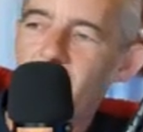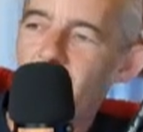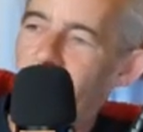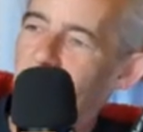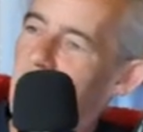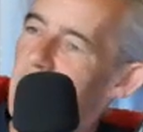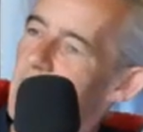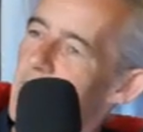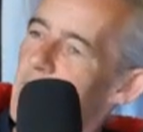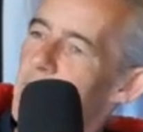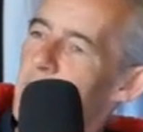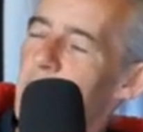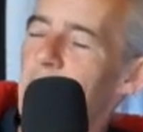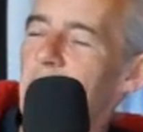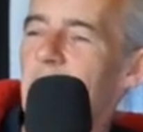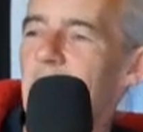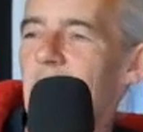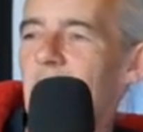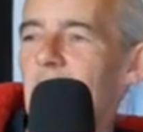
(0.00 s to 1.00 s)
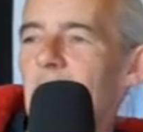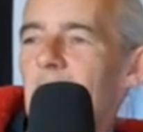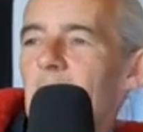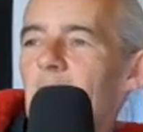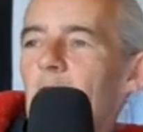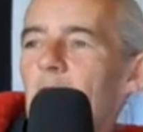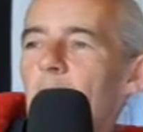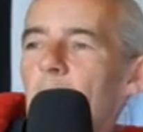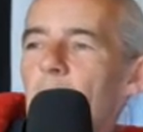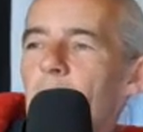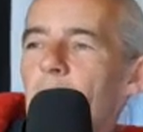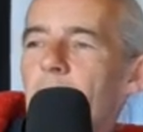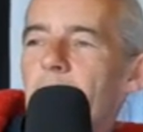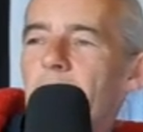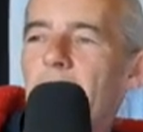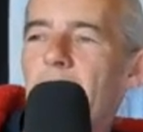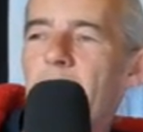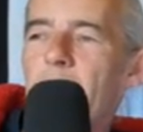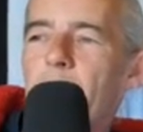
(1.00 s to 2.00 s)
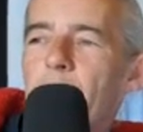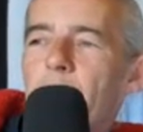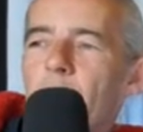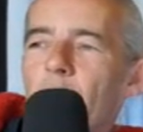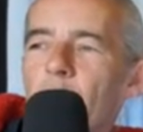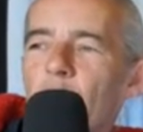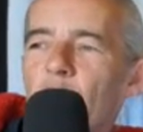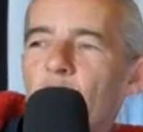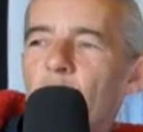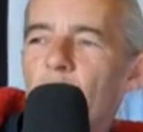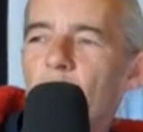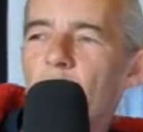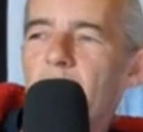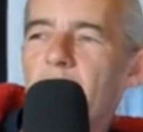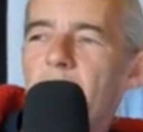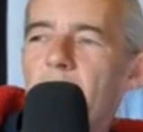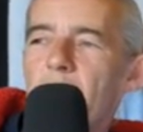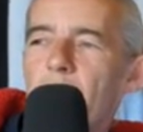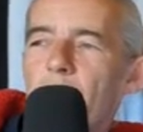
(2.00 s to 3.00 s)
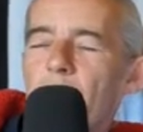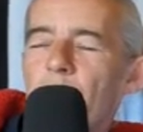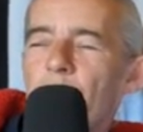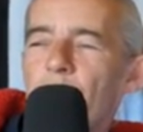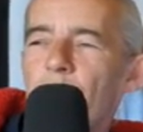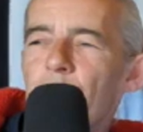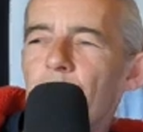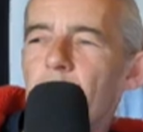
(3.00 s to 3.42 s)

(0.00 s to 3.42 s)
I don't know. But I had plungers with them.